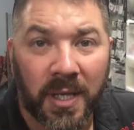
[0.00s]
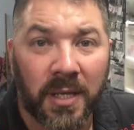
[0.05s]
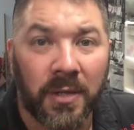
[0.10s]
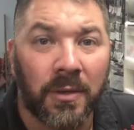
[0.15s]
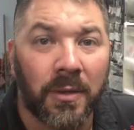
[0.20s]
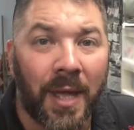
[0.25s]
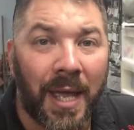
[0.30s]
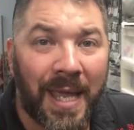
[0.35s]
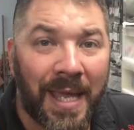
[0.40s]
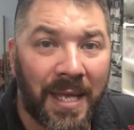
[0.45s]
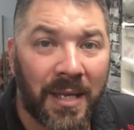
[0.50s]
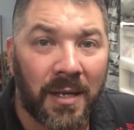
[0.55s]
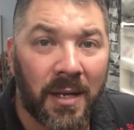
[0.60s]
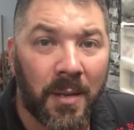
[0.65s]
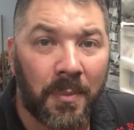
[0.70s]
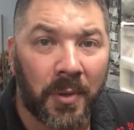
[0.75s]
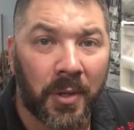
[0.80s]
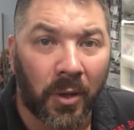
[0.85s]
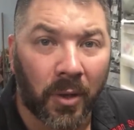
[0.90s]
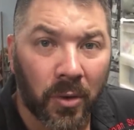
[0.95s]
You hang it
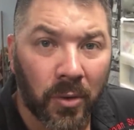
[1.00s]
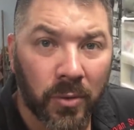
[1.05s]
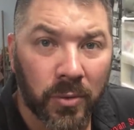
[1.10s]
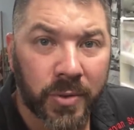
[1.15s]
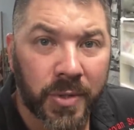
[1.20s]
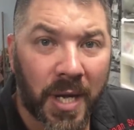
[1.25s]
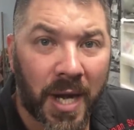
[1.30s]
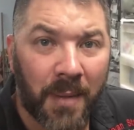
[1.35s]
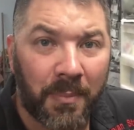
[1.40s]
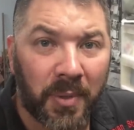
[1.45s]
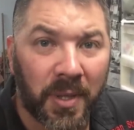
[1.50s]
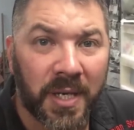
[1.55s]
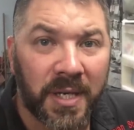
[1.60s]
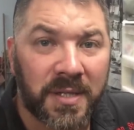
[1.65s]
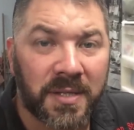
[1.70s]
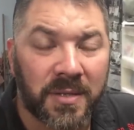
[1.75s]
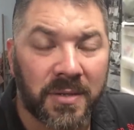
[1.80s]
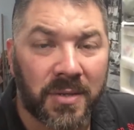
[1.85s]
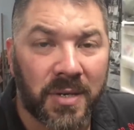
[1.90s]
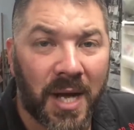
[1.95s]
up in a cool, dry
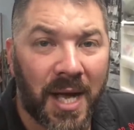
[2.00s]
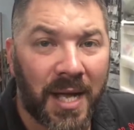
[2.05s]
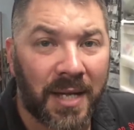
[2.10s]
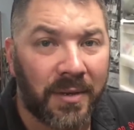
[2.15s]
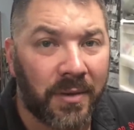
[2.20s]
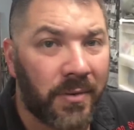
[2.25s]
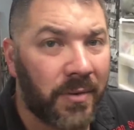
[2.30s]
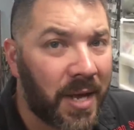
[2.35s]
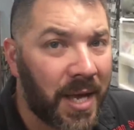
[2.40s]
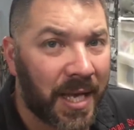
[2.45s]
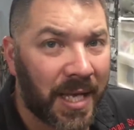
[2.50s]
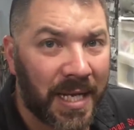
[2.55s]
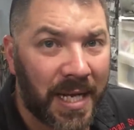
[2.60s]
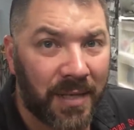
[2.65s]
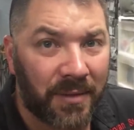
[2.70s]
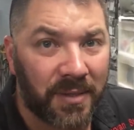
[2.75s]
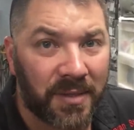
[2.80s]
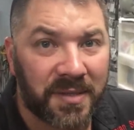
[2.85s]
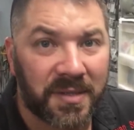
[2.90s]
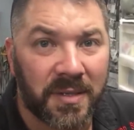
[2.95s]
place to dry. Don't hang it
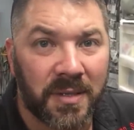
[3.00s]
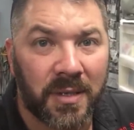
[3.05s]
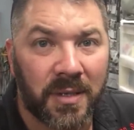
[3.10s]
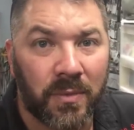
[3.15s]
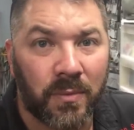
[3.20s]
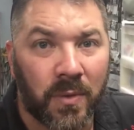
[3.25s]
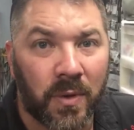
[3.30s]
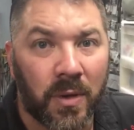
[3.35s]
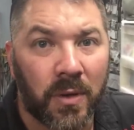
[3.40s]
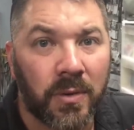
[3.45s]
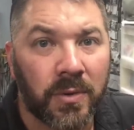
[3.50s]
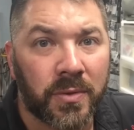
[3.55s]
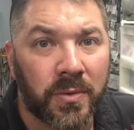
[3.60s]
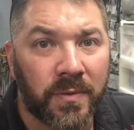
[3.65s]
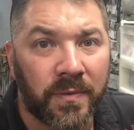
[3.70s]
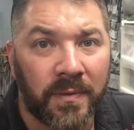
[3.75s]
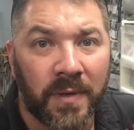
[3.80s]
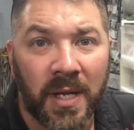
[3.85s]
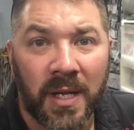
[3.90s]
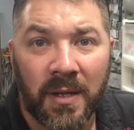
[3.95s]
out in the sun where the
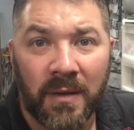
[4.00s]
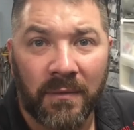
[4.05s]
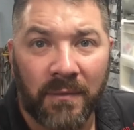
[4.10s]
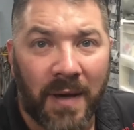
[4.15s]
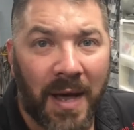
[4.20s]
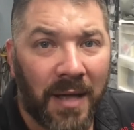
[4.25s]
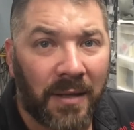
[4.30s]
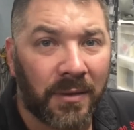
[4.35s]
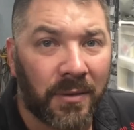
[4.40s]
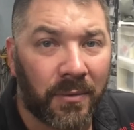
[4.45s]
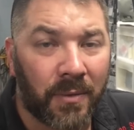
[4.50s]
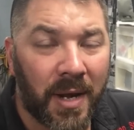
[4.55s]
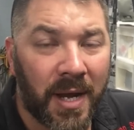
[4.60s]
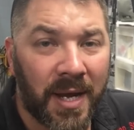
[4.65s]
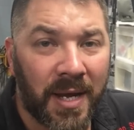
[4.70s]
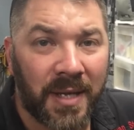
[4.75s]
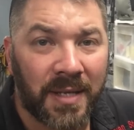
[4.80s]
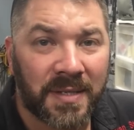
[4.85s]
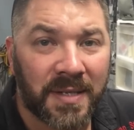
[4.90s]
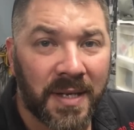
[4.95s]
ultraviolet
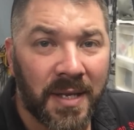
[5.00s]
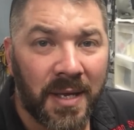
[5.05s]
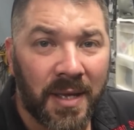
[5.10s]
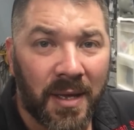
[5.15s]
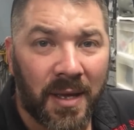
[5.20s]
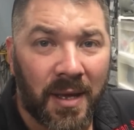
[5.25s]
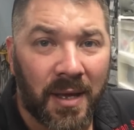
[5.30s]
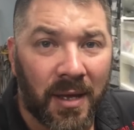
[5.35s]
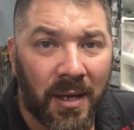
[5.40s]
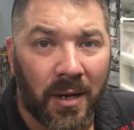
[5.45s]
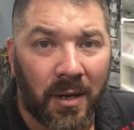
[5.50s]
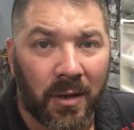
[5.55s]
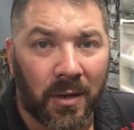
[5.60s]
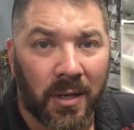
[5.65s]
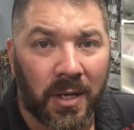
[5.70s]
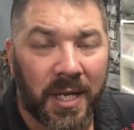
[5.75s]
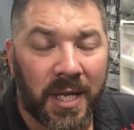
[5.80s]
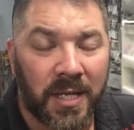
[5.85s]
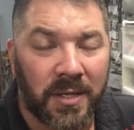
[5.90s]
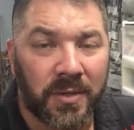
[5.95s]
rays are
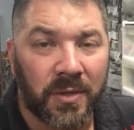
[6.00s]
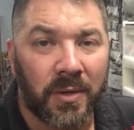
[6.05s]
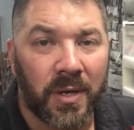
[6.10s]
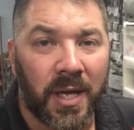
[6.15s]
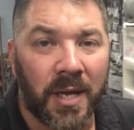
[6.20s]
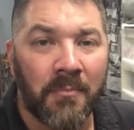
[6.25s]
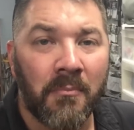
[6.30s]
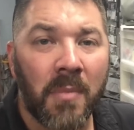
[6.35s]
going to get to it.